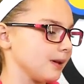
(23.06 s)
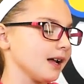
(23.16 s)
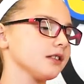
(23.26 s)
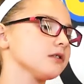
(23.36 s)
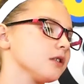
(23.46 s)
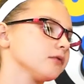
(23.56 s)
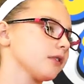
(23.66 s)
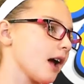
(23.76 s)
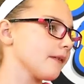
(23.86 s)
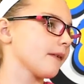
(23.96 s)
we had to
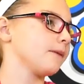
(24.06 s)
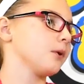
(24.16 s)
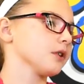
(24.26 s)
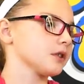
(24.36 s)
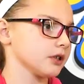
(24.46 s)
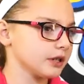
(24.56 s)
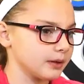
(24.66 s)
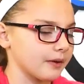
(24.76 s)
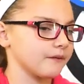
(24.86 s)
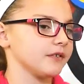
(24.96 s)
arrive at 4:30
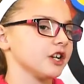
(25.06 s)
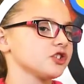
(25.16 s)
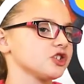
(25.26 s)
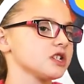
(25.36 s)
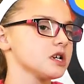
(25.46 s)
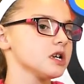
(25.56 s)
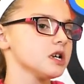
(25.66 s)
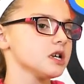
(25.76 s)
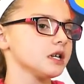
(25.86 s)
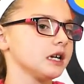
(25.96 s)
and we finished
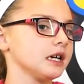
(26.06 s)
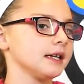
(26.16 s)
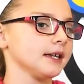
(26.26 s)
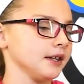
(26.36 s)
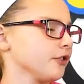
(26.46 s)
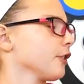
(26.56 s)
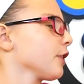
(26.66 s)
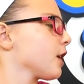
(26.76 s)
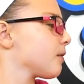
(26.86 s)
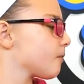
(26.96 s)
at 8:30.